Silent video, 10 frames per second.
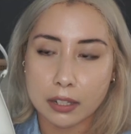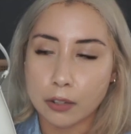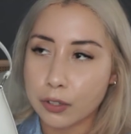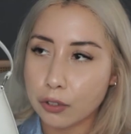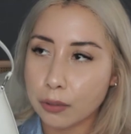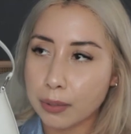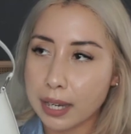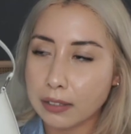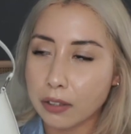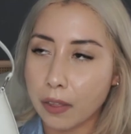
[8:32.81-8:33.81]
the original
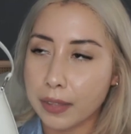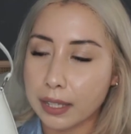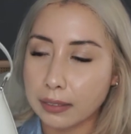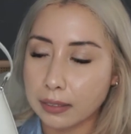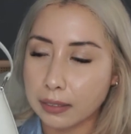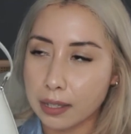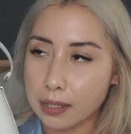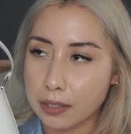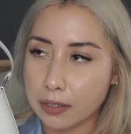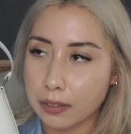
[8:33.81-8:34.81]
price on this
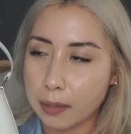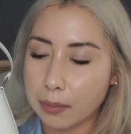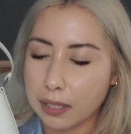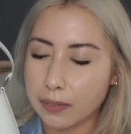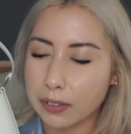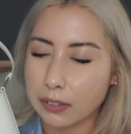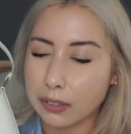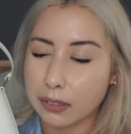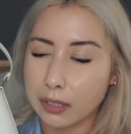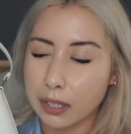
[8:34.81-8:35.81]
is, I believe,
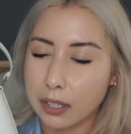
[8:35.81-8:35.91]
is